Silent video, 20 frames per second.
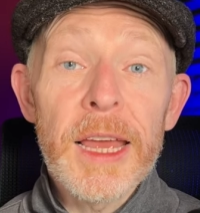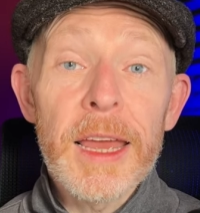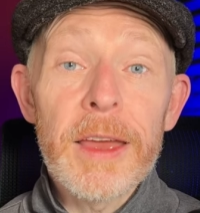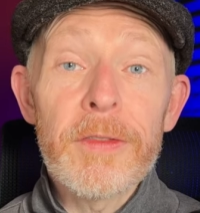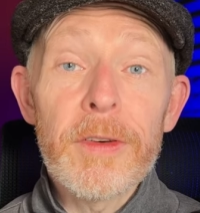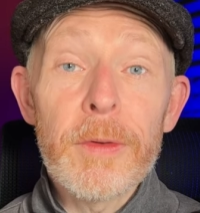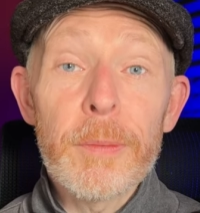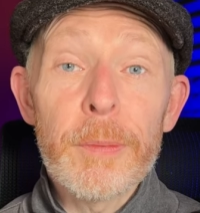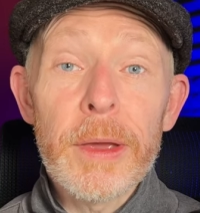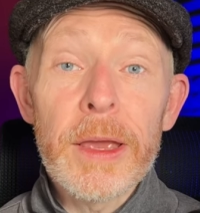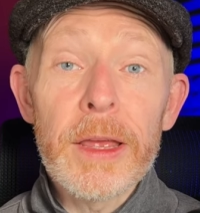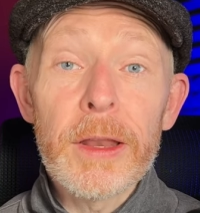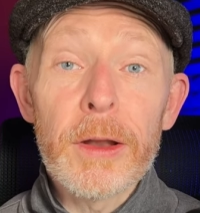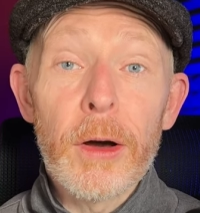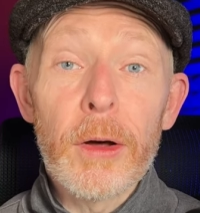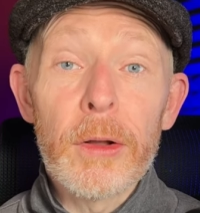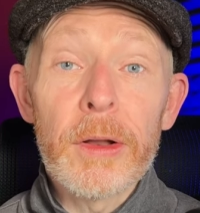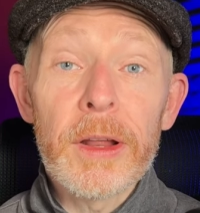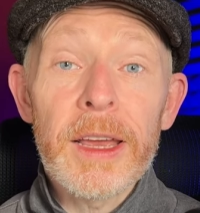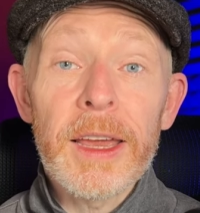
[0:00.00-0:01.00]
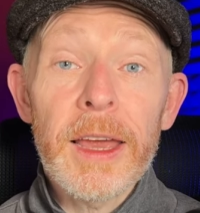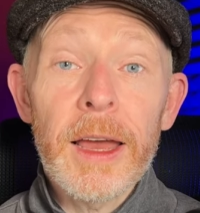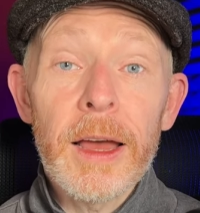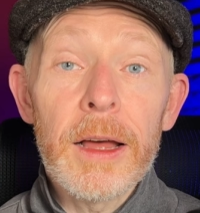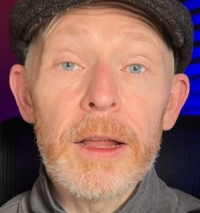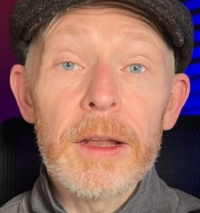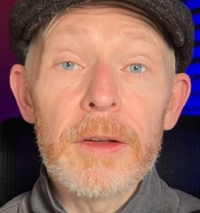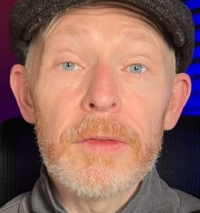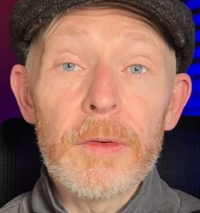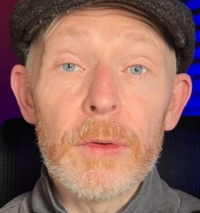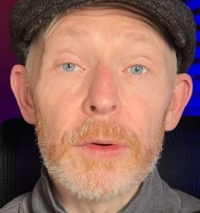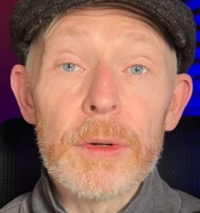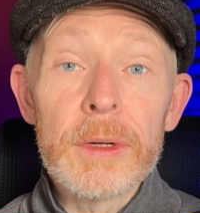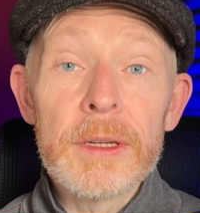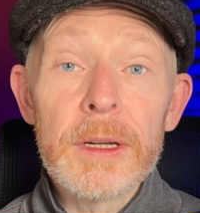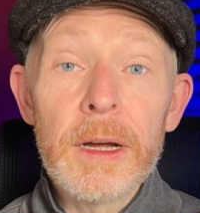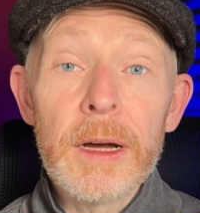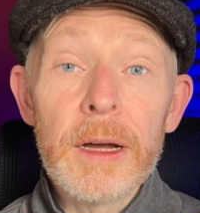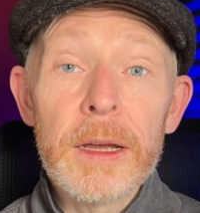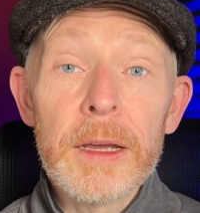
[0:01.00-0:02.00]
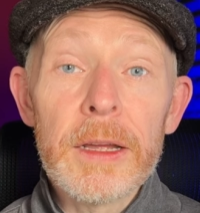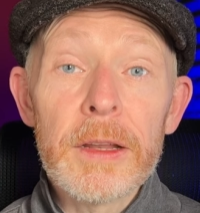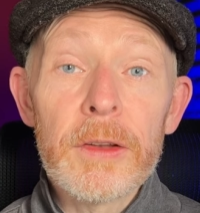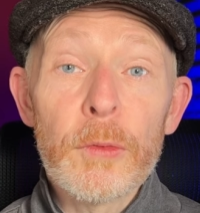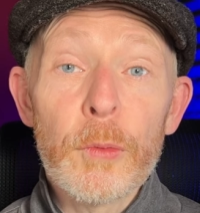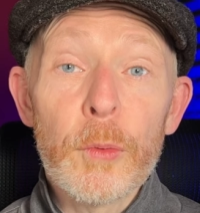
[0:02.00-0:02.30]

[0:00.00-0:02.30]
ever been on a carnivore diet